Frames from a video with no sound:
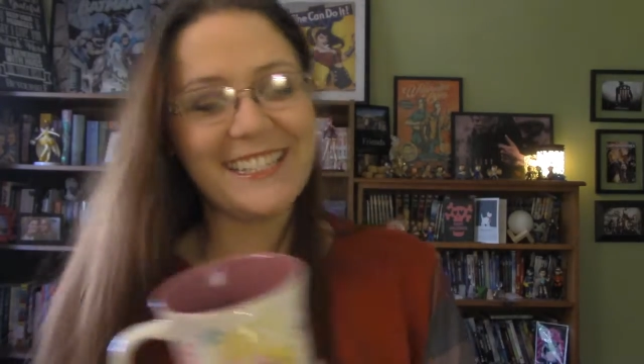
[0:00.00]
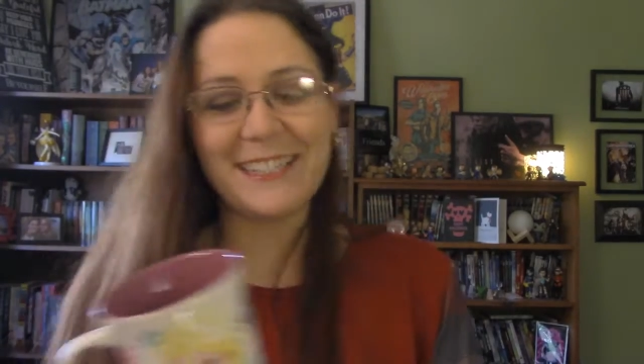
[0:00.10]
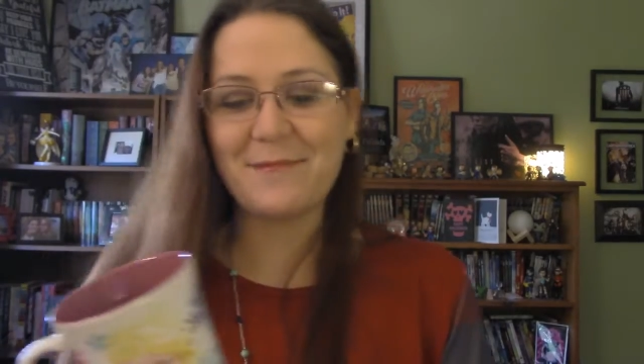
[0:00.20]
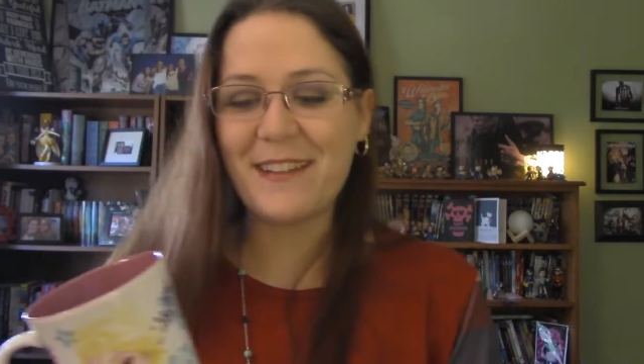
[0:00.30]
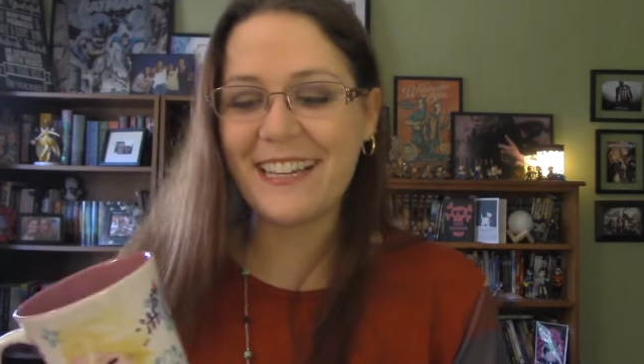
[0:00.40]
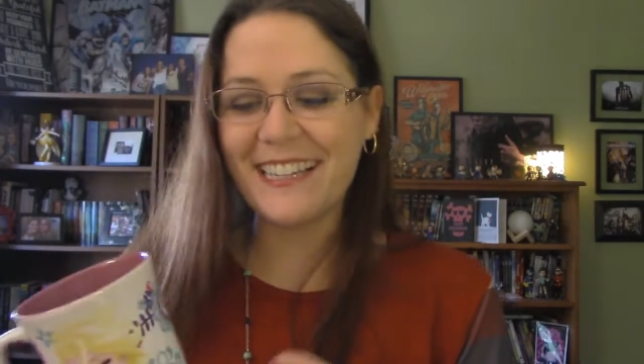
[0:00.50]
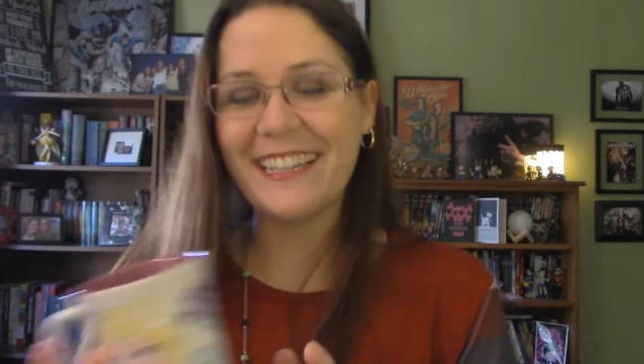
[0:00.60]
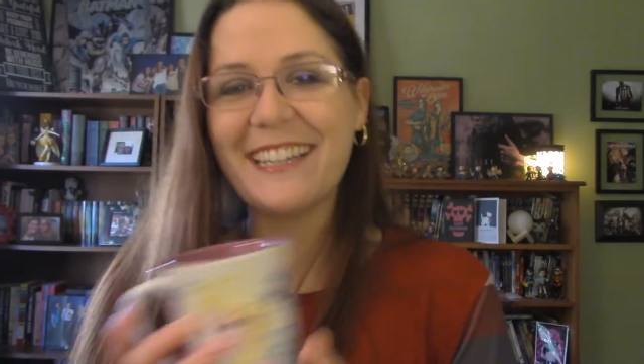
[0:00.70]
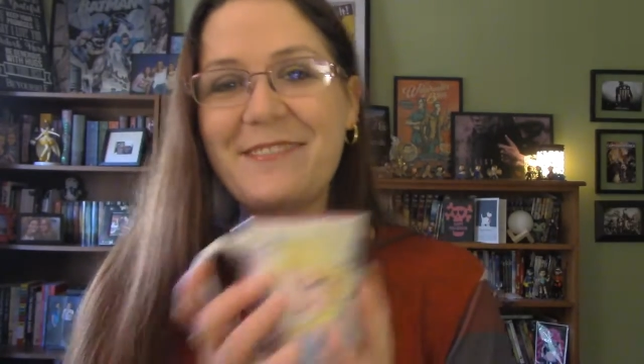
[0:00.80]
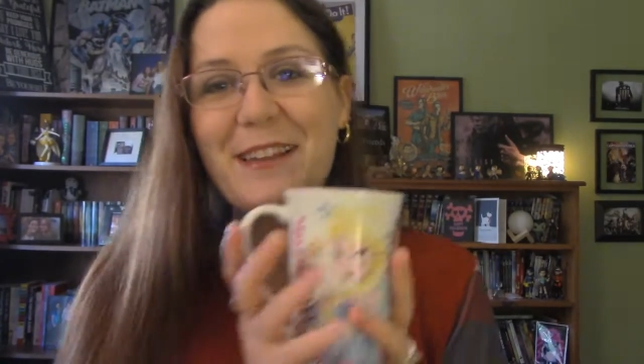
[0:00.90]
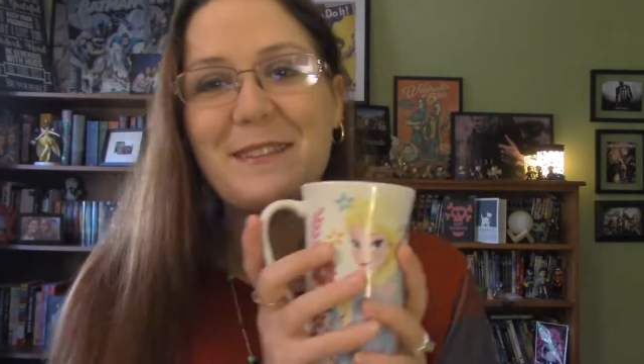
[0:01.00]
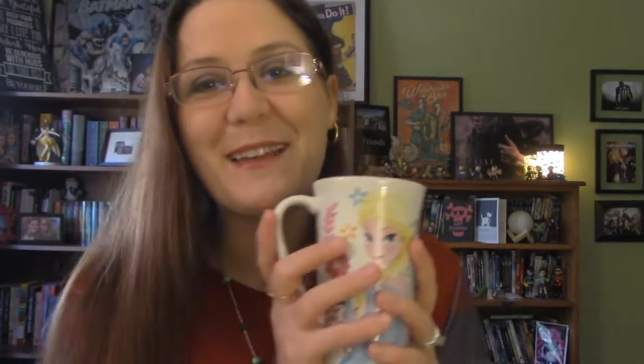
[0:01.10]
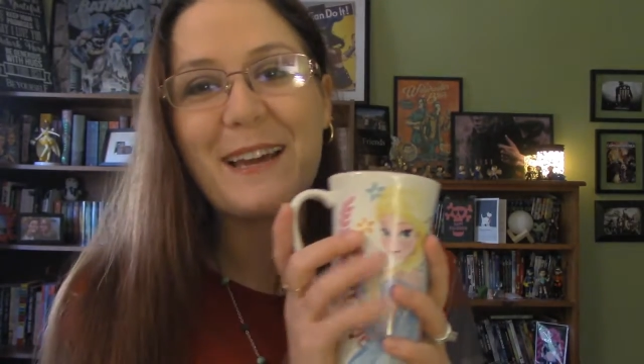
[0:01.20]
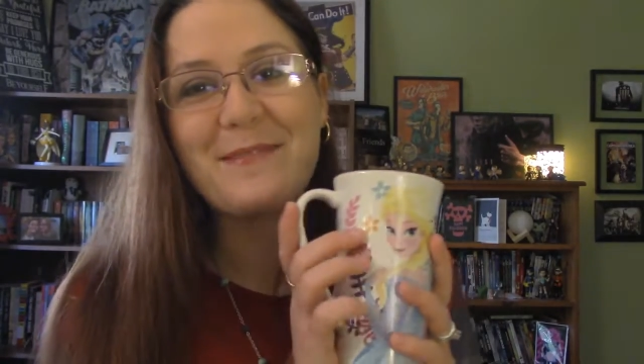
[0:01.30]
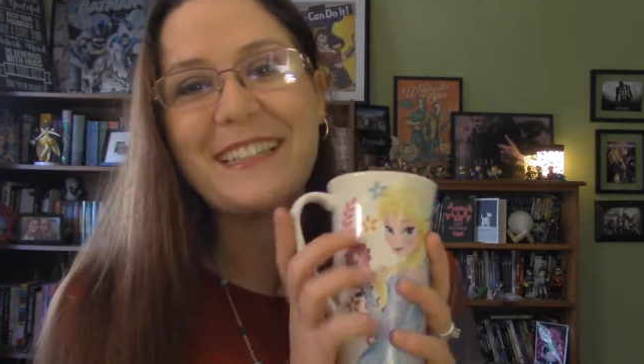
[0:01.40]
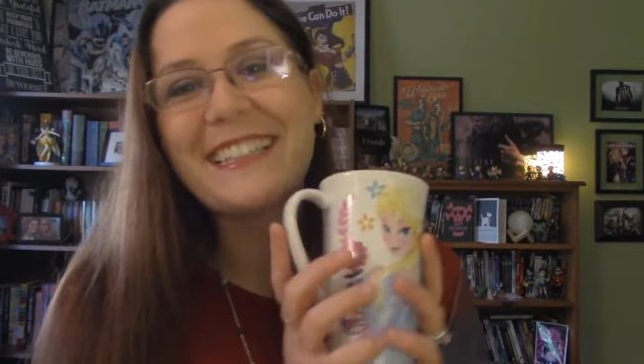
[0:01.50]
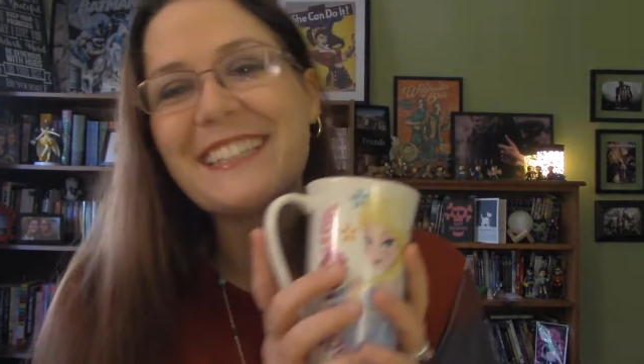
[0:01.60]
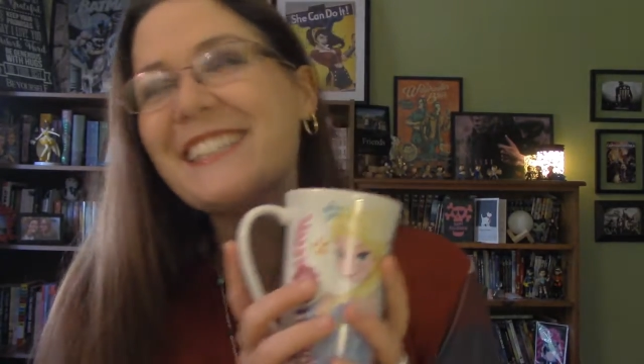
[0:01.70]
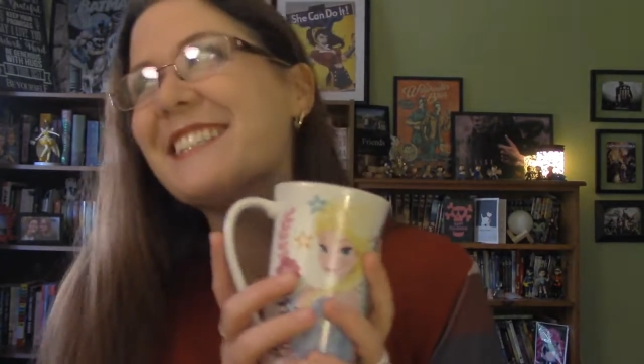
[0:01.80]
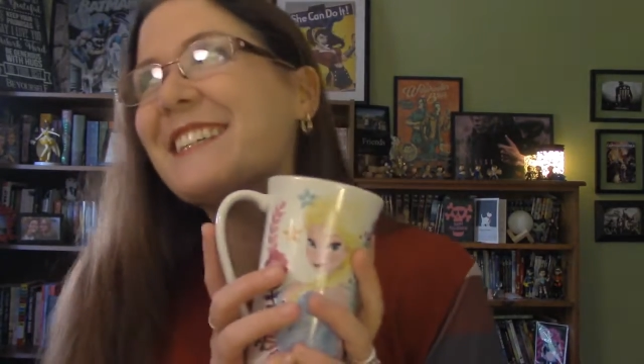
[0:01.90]
it's a mug, and it makes me happy
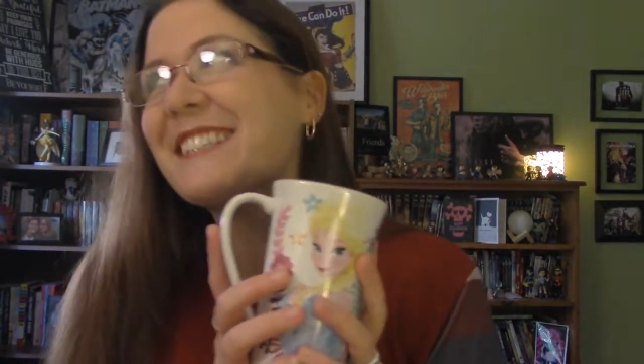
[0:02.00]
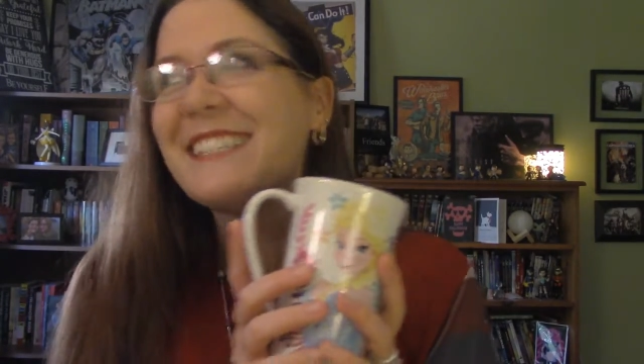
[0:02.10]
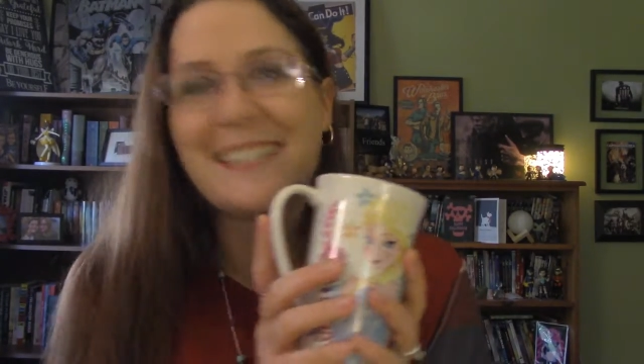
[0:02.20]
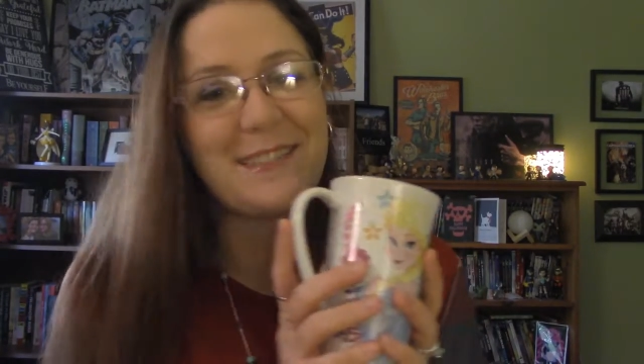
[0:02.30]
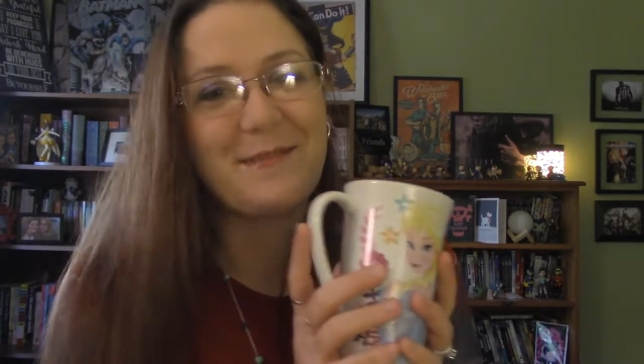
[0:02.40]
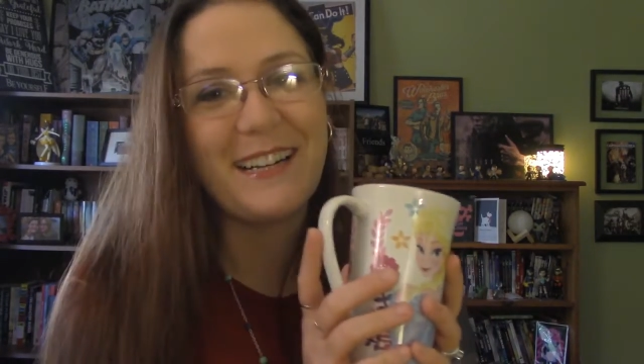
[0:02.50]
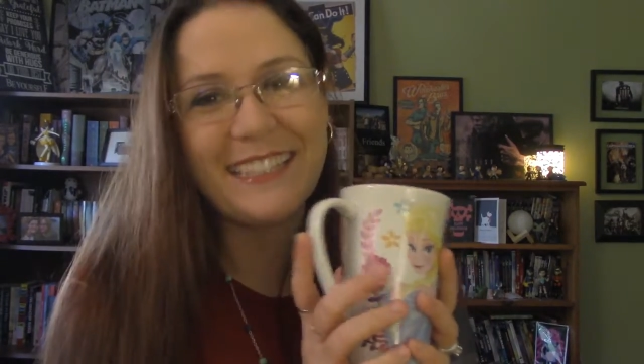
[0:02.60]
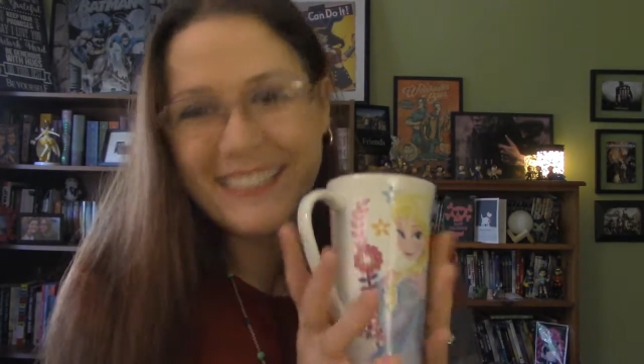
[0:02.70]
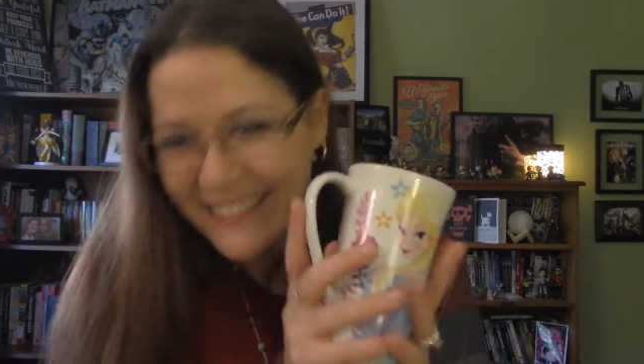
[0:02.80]
because it's Elsa and it's a mug.